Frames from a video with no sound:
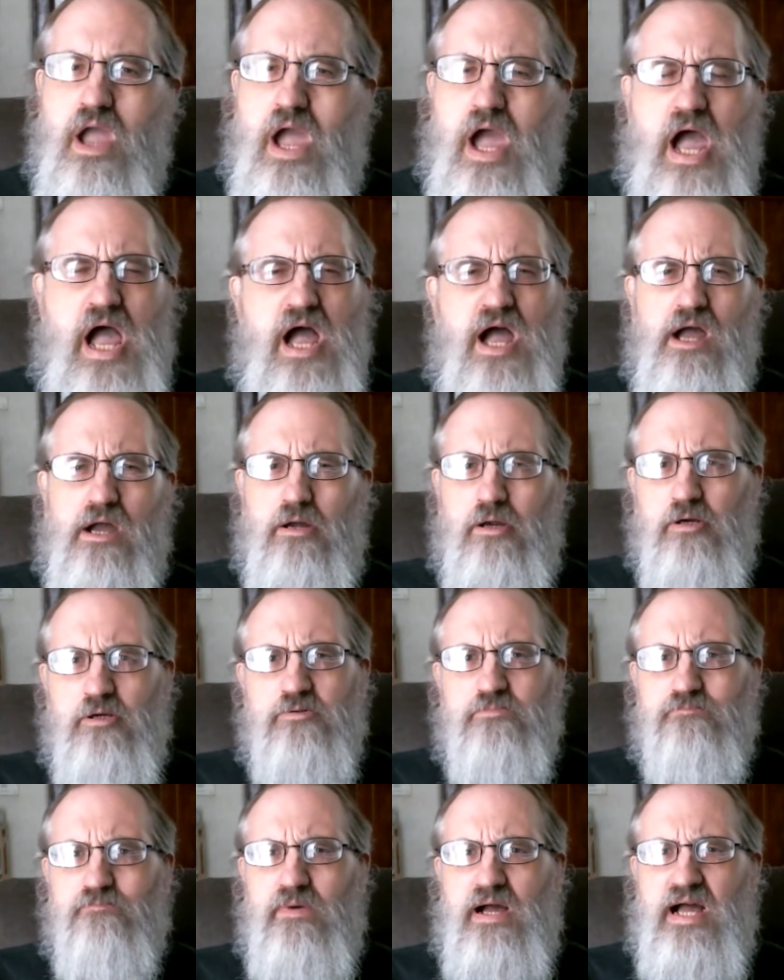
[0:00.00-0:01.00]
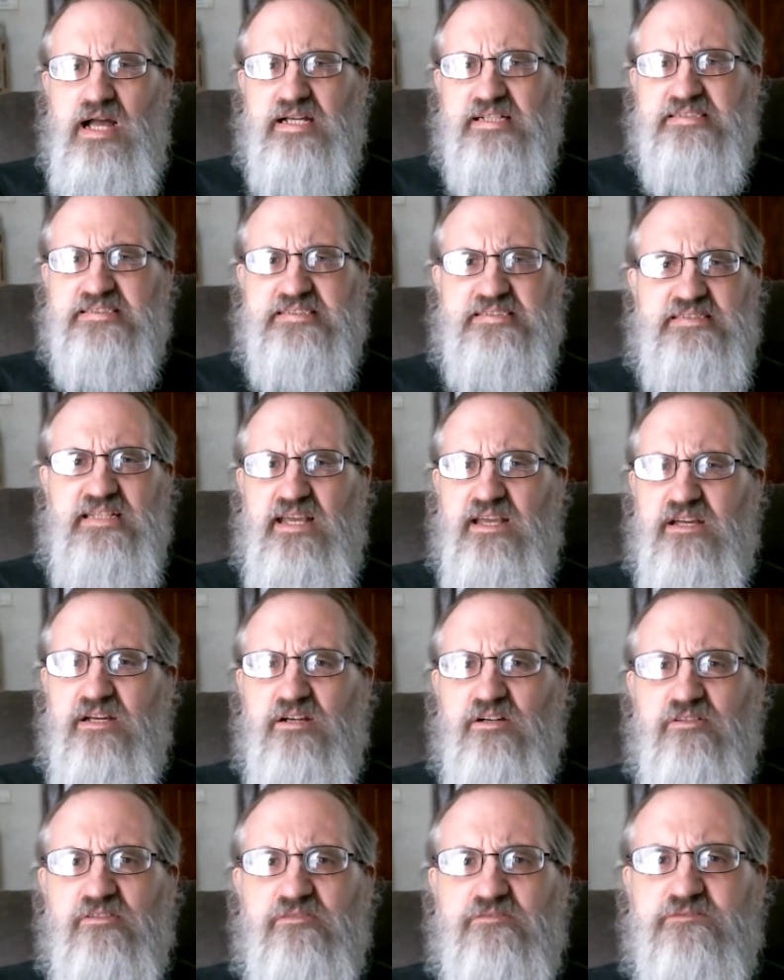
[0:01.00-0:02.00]
I hurt
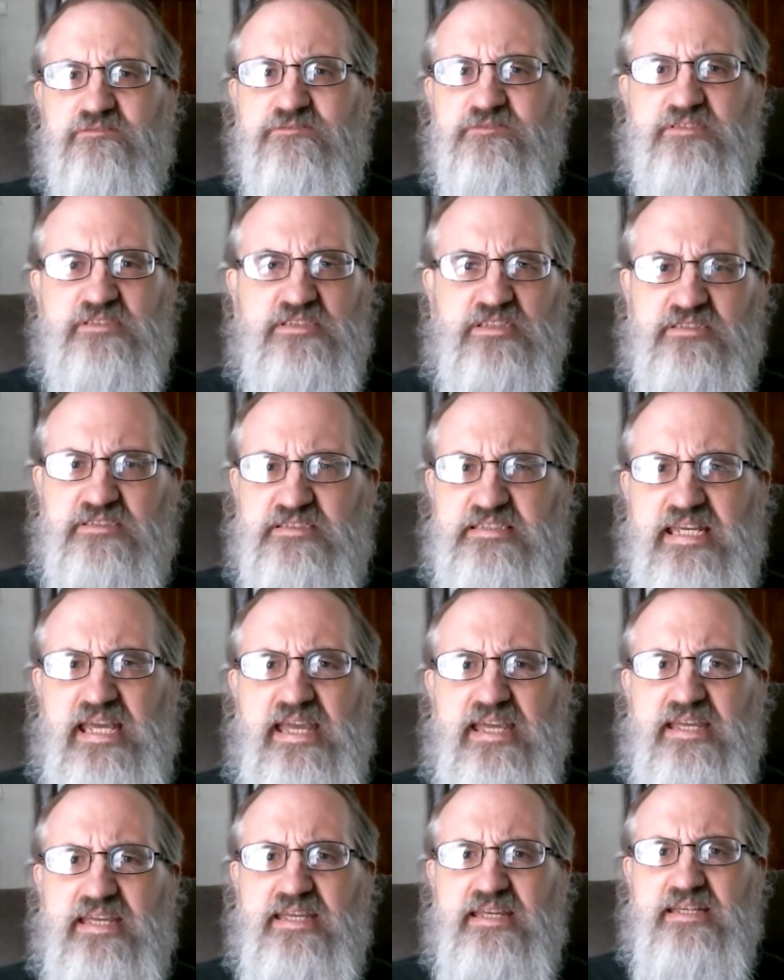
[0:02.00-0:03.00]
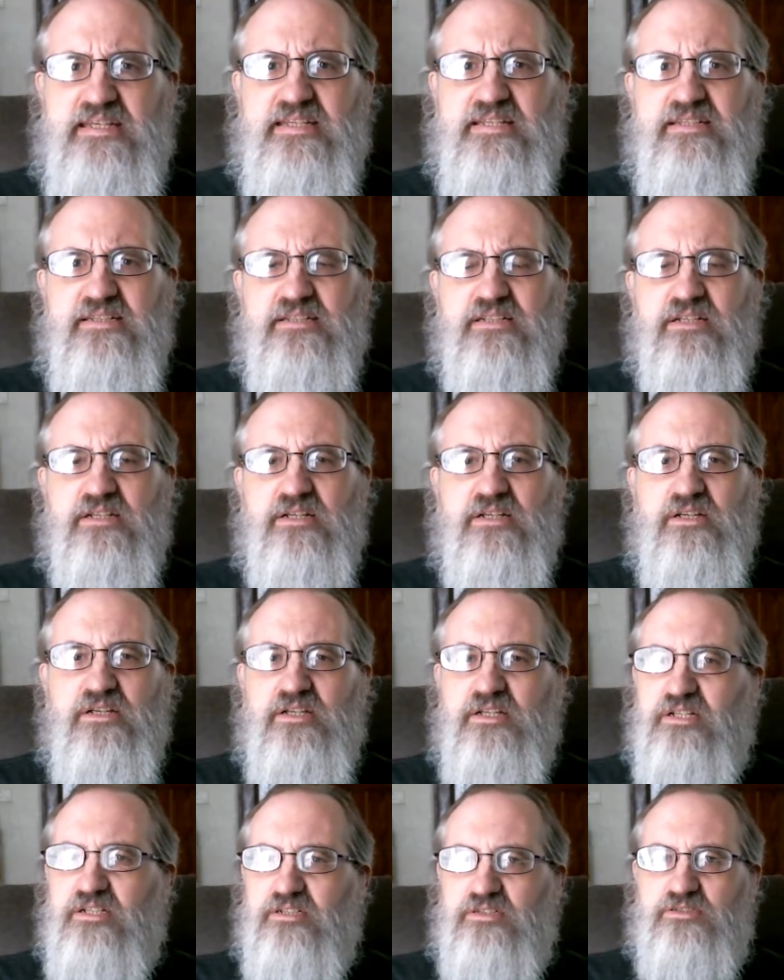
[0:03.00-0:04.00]
myself today
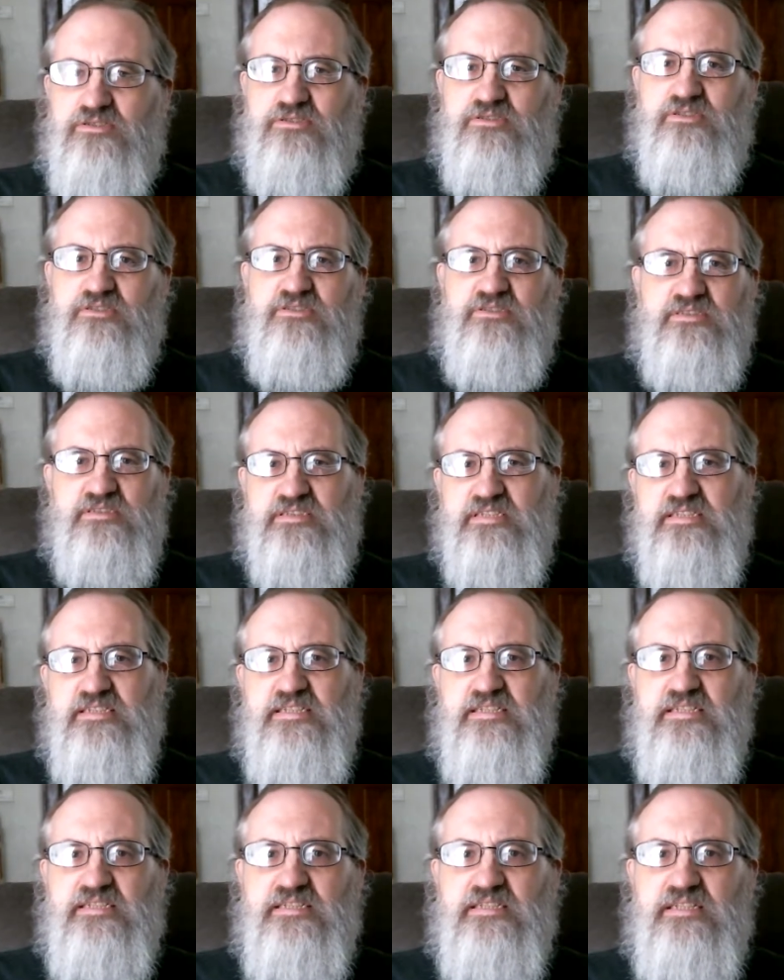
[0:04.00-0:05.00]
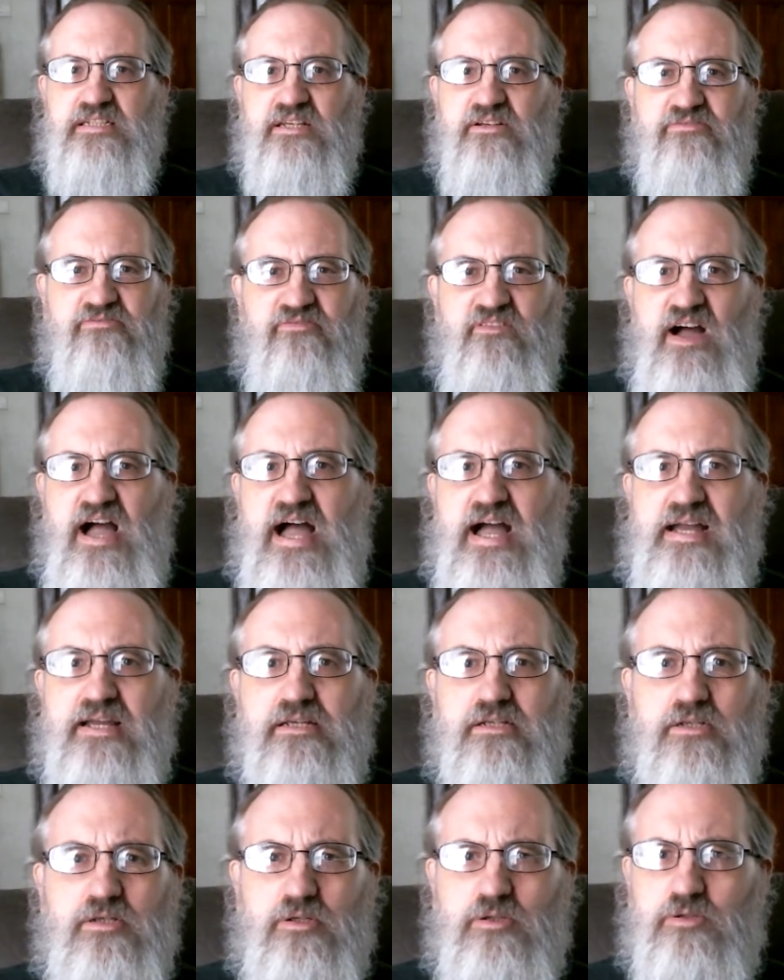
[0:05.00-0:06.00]
to see if I
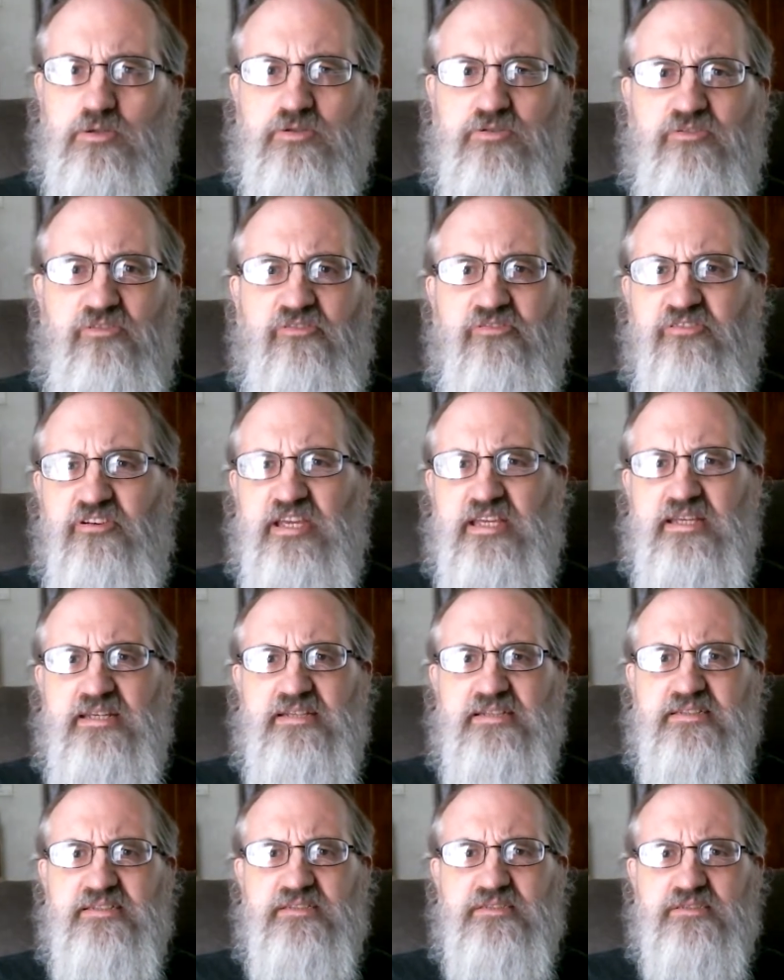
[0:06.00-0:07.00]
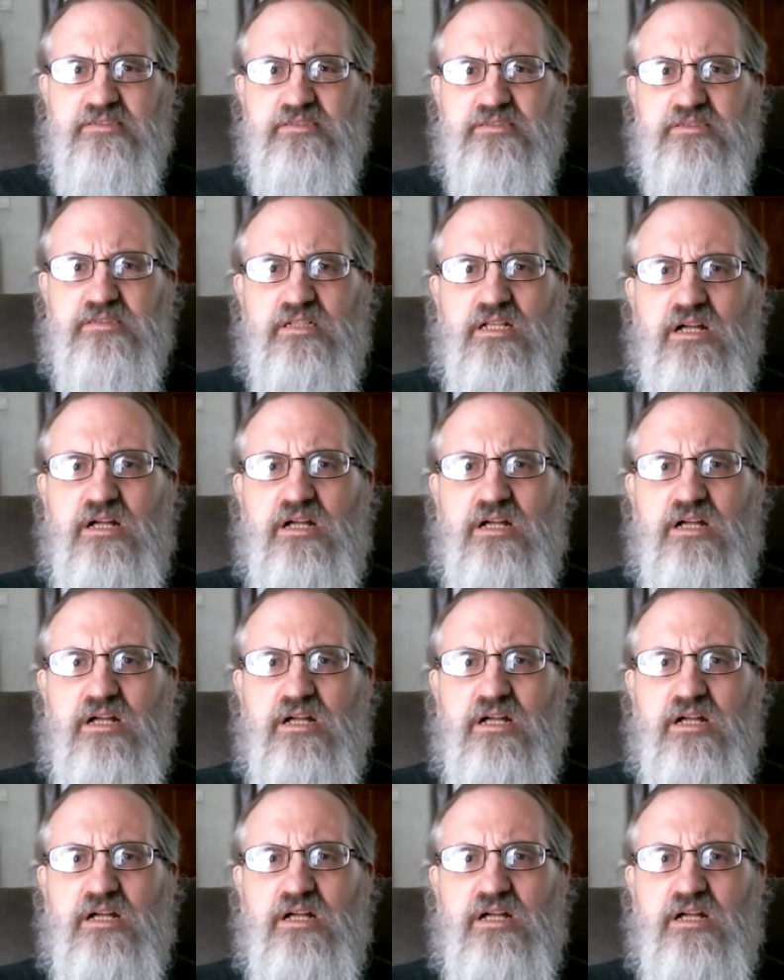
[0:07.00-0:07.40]
could feel.